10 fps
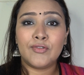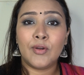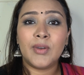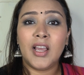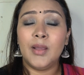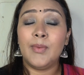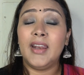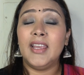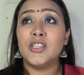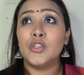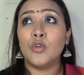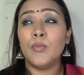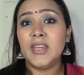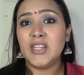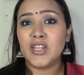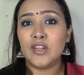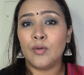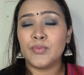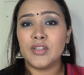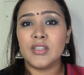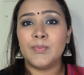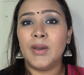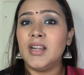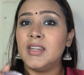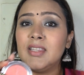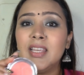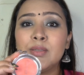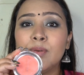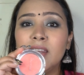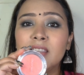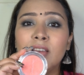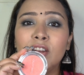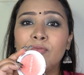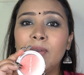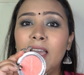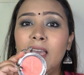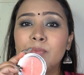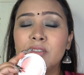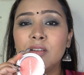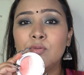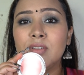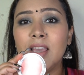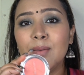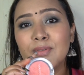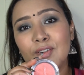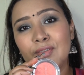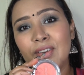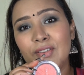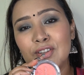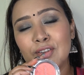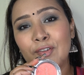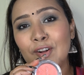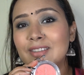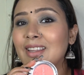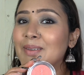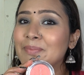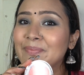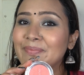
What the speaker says: from Calabar has so many shade options, but this one is one of my absolute favorites of all time.